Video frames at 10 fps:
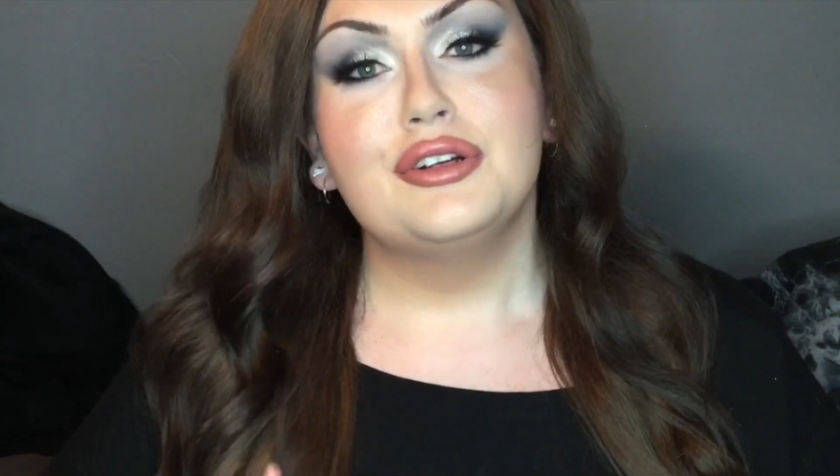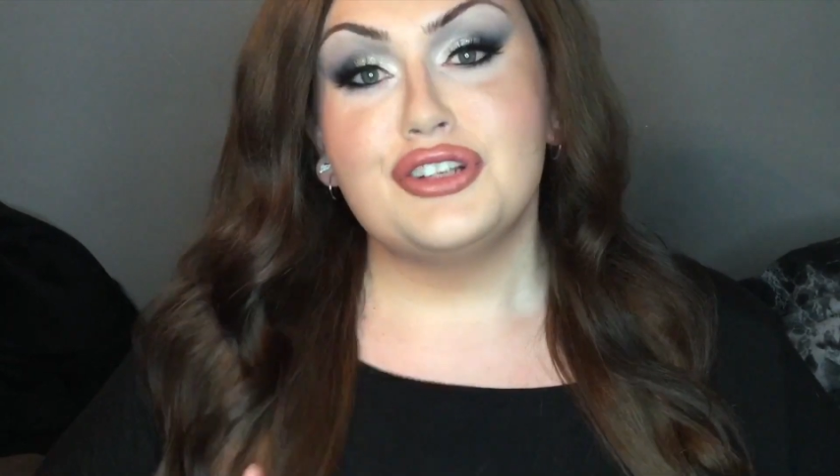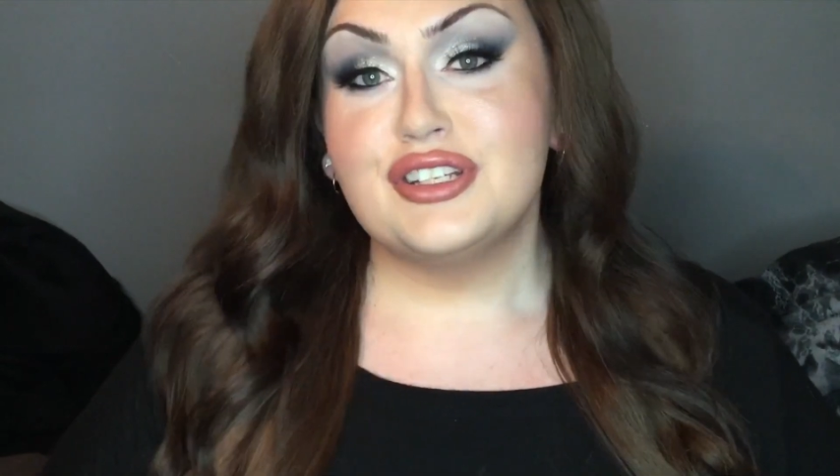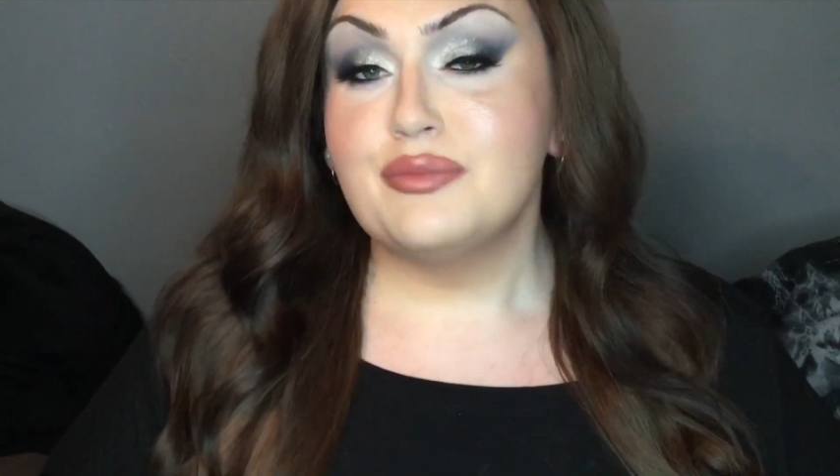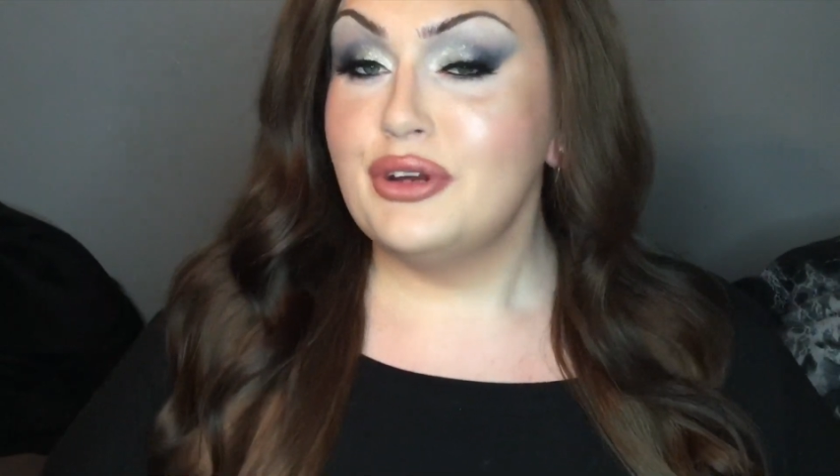
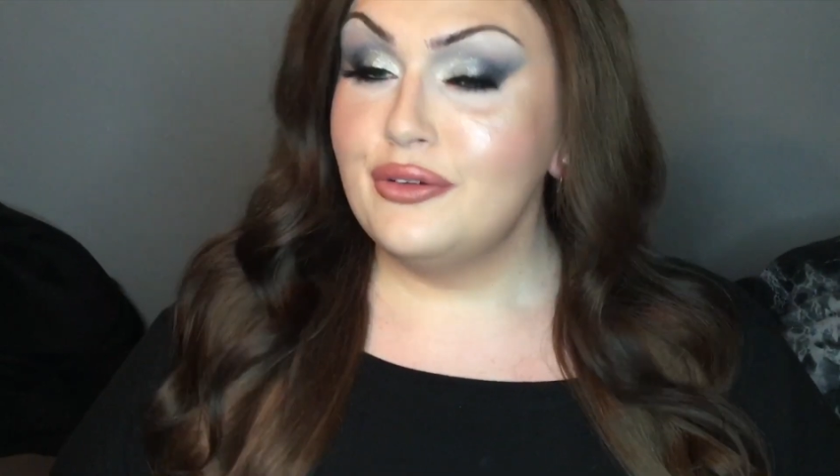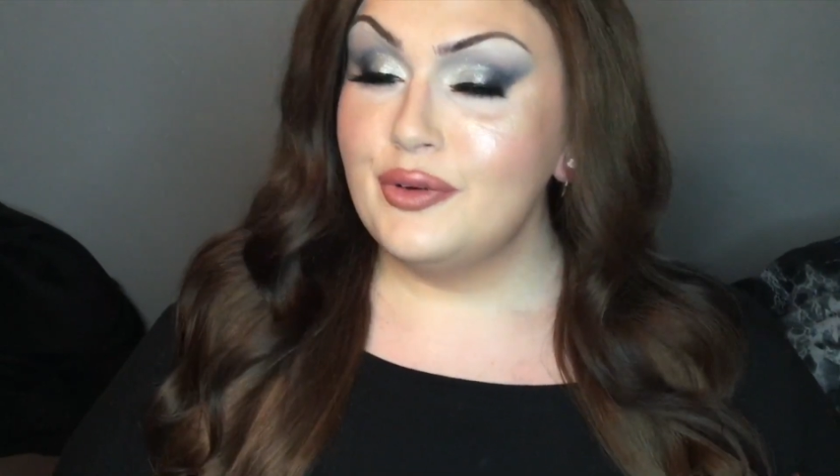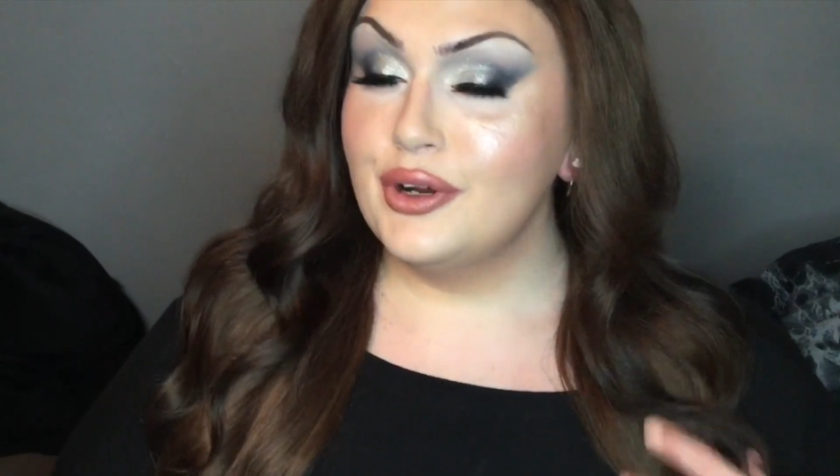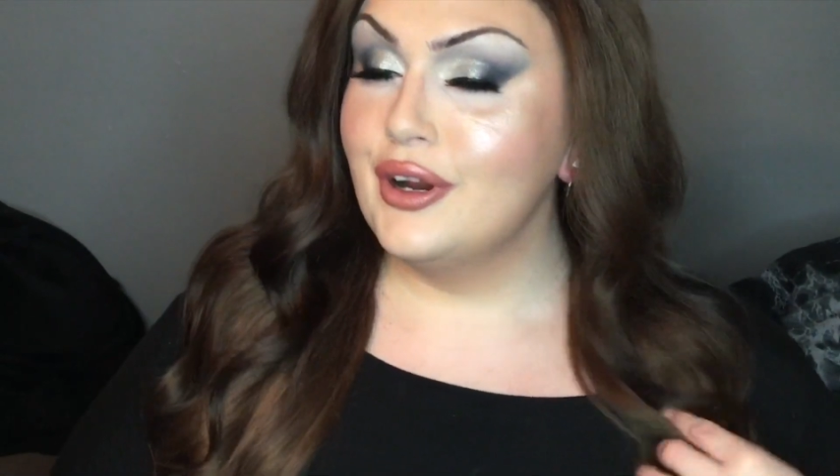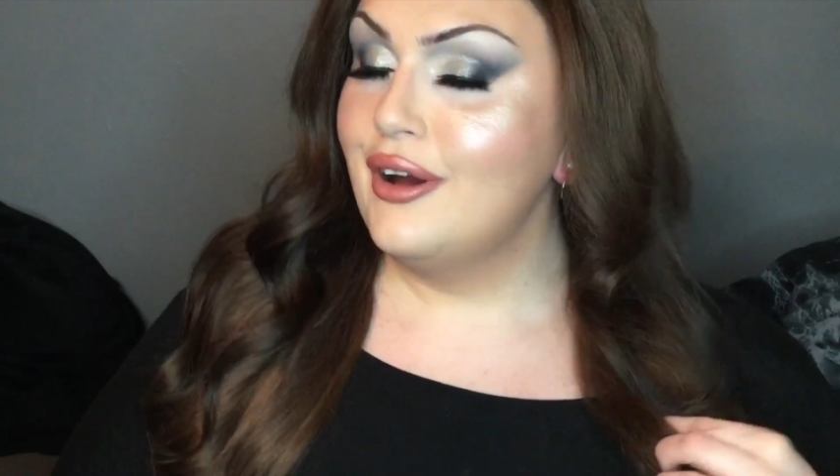She's a
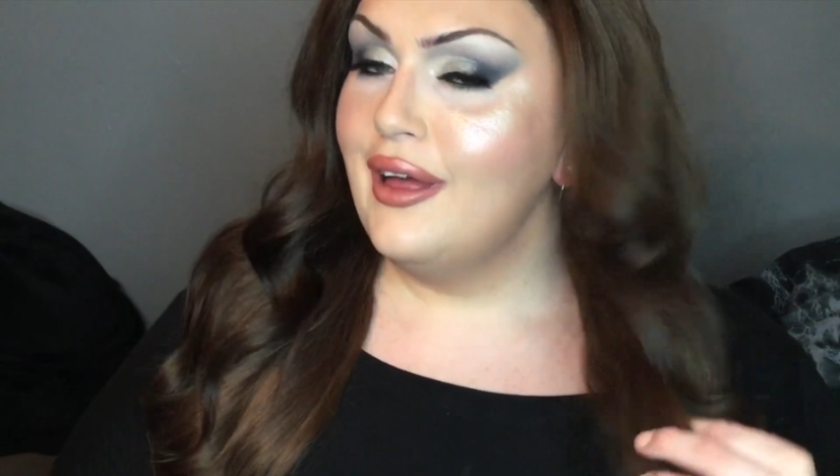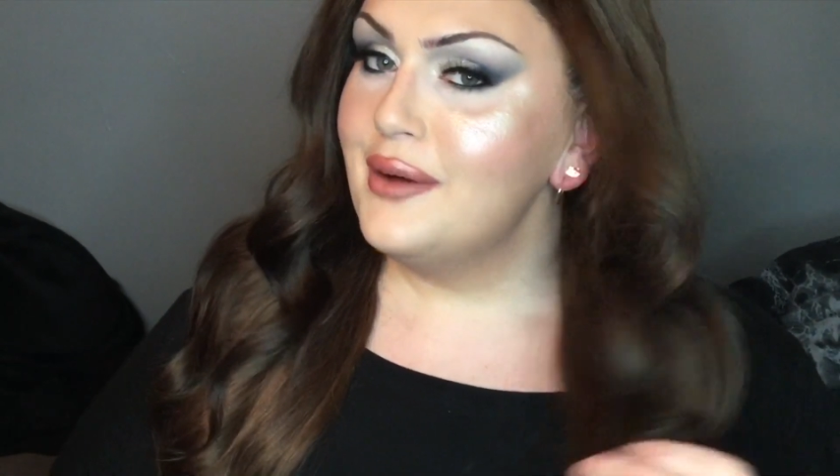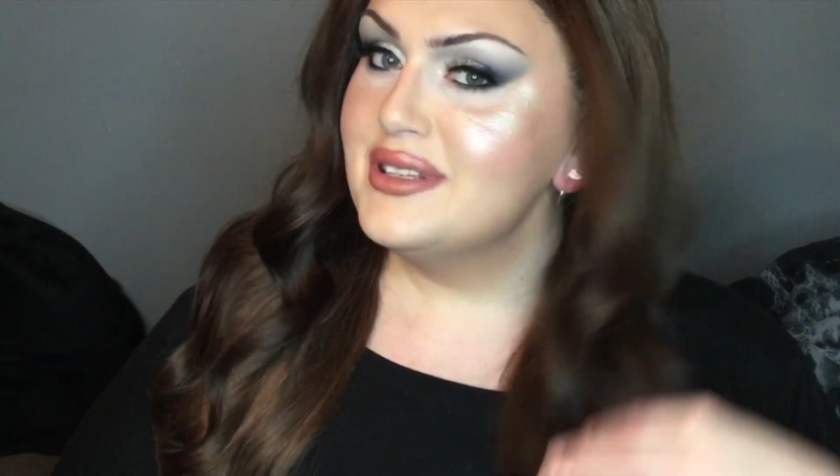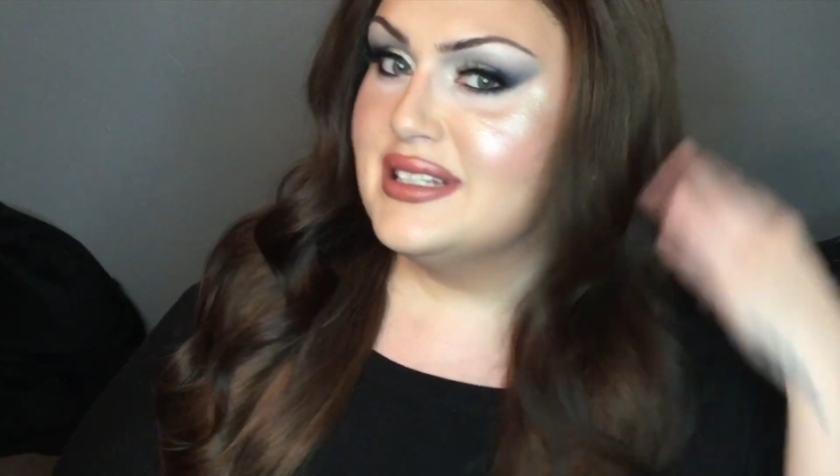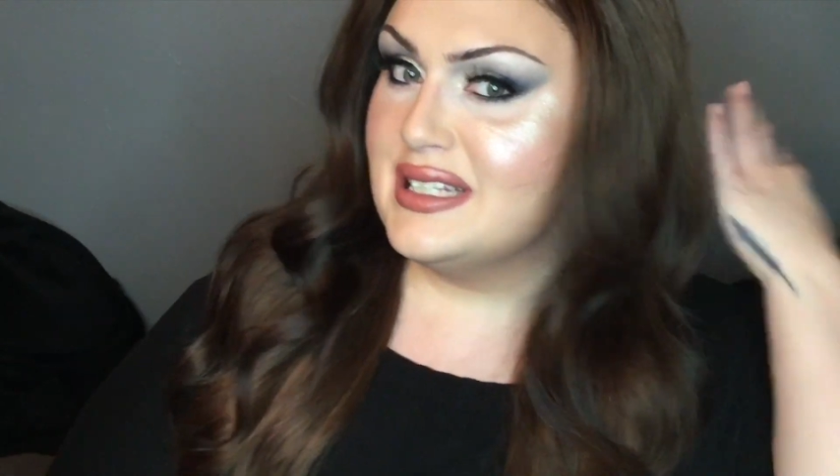beautiful girl. I
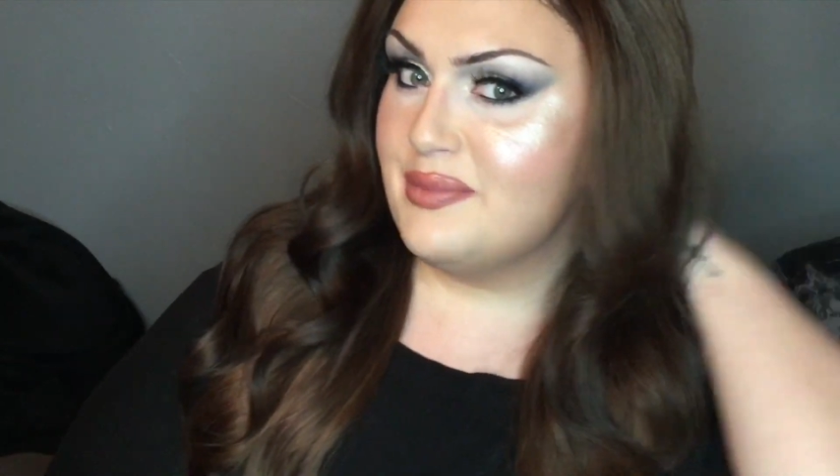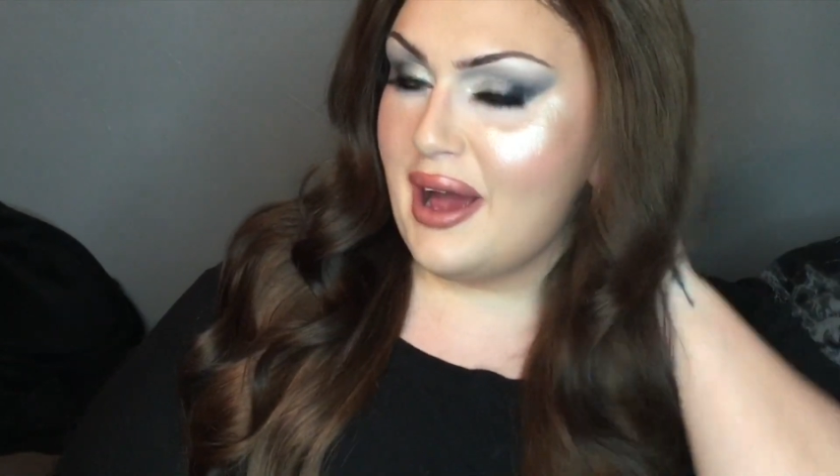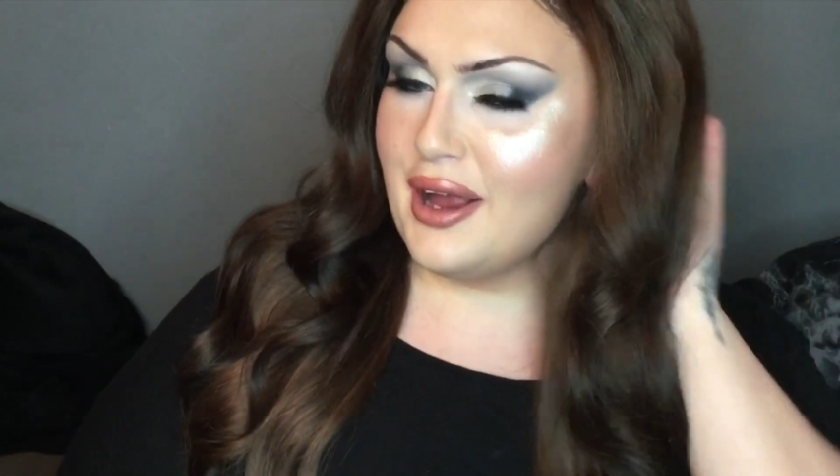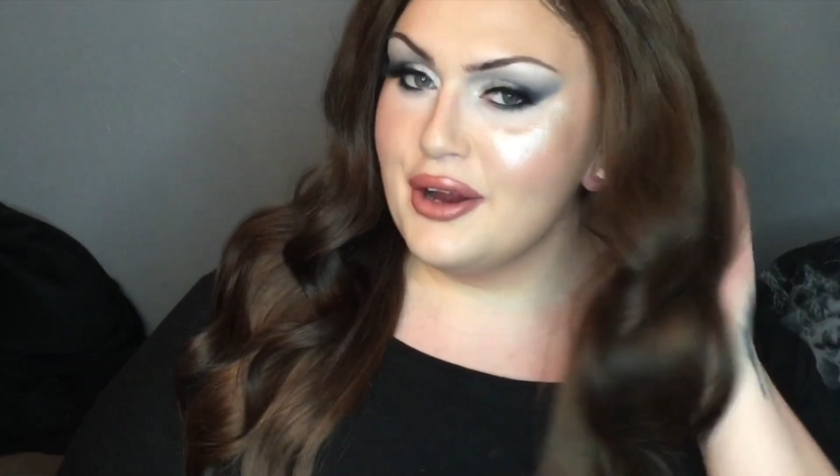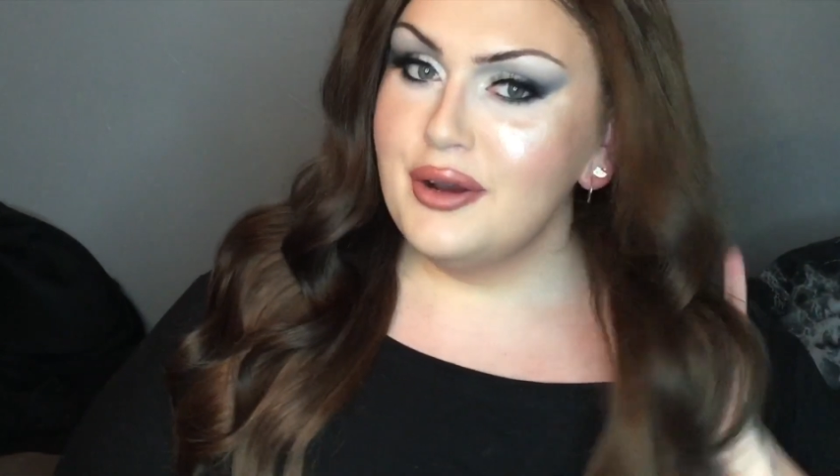was
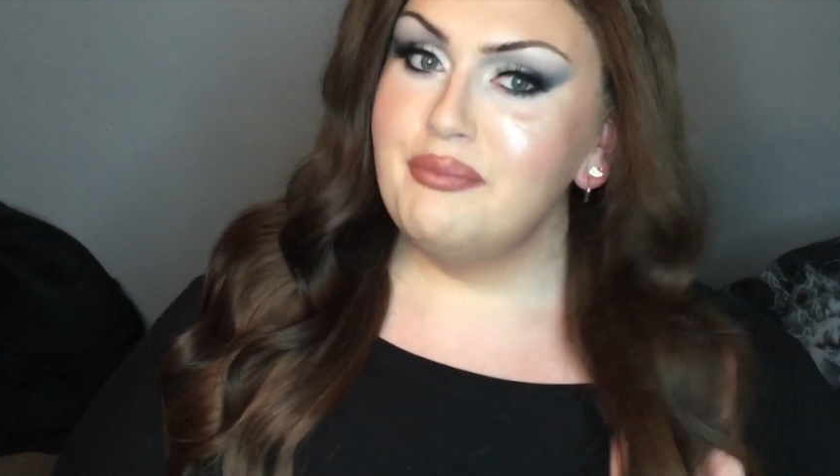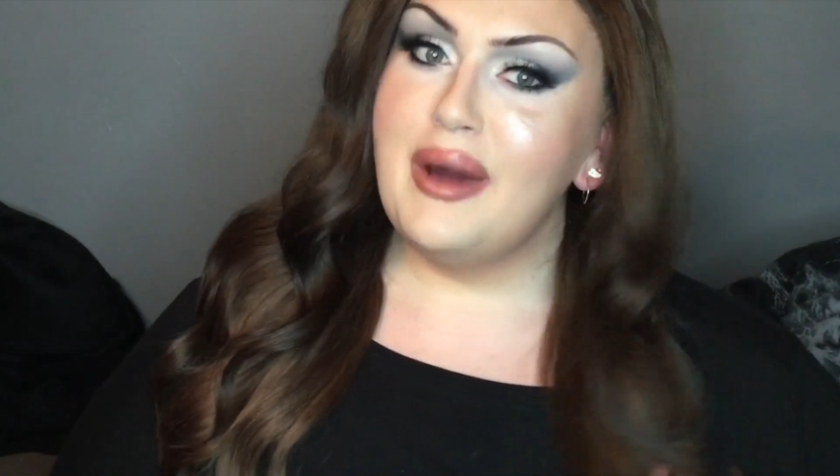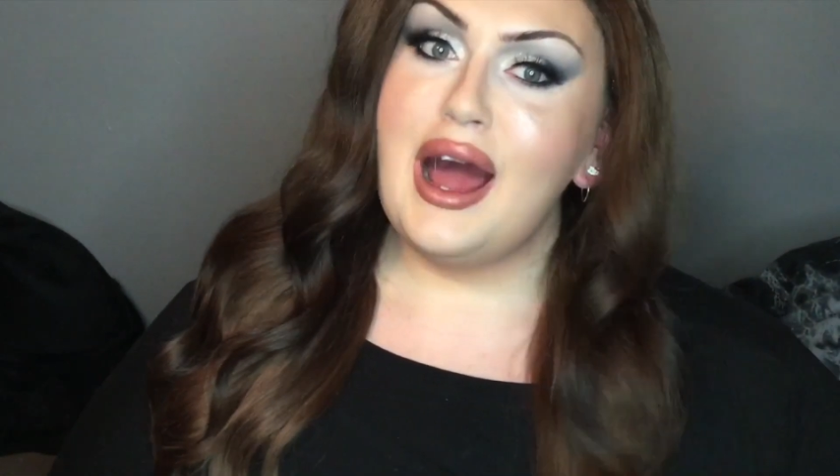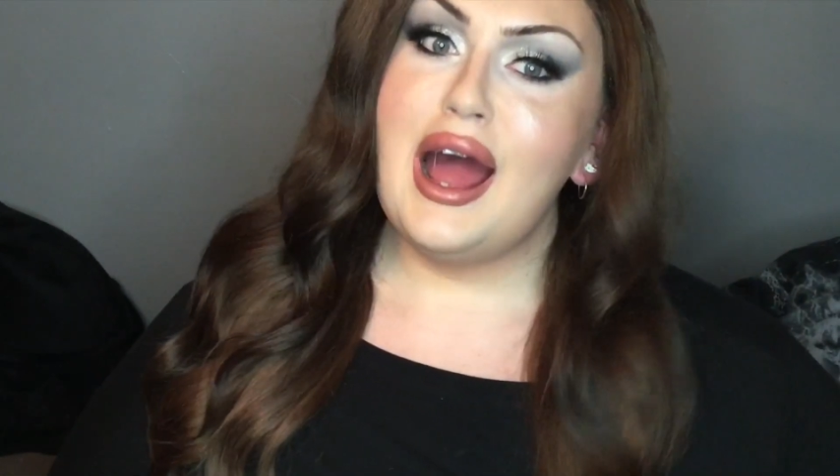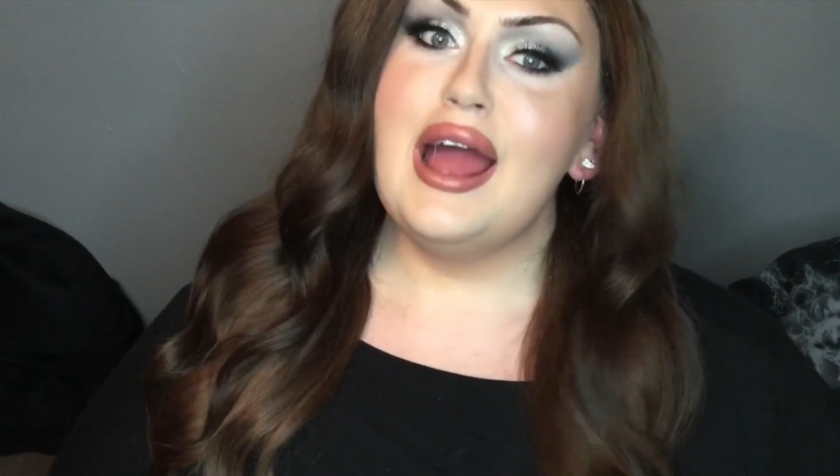inspired
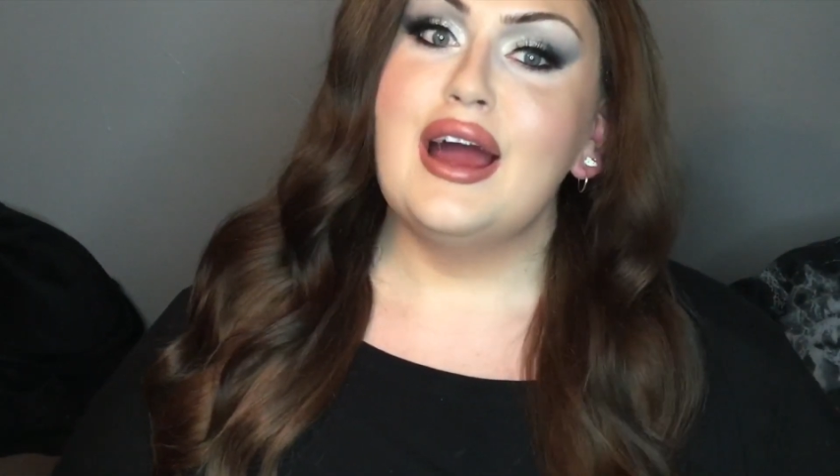by